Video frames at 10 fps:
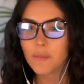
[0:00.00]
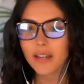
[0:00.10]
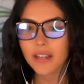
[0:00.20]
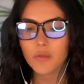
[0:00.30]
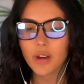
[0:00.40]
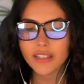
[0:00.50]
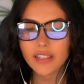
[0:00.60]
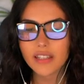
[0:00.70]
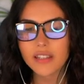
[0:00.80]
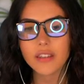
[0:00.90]
What? What
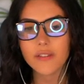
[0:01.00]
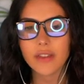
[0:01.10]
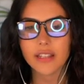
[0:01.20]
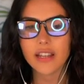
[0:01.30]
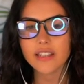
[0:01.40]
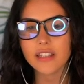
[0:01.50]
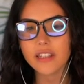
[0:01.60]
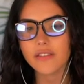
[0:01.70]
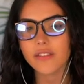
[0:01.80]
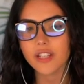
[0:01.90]
does the doesn't
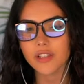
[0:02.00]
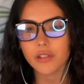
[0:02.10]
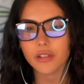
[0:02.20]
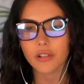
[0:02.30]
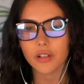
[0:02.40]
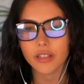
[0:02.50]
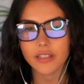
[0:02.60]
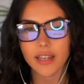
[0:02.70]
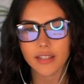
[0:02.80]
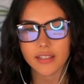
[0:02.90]
the visual
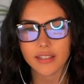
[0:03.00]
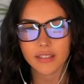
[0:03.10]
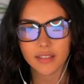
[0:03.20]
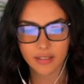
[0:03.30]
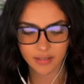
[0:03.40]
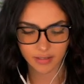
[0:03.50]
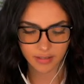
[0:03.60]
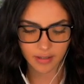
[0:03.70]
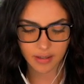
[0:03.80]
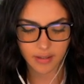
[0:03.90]
cortex? Let me see how you
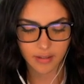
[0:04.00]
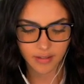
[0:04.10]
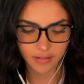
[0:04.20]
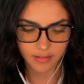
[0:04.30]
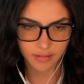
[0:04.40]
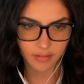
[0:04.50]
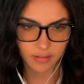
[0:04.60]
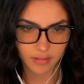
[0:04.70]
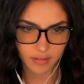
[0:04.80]
spelled it. I put